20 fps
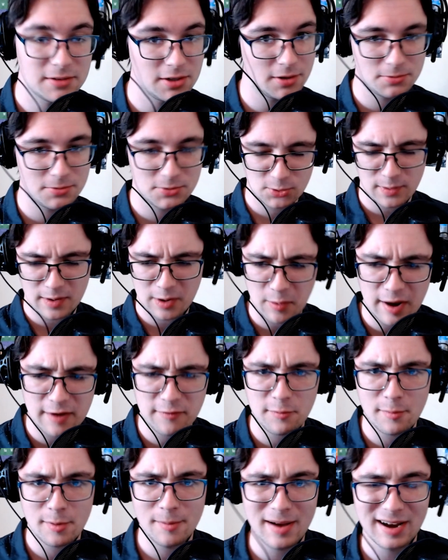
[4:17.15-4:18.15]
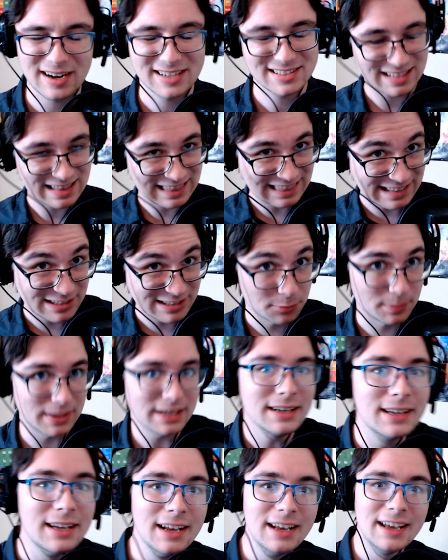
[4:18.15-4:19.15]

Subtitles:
you know, straying away from Among Us a little bit,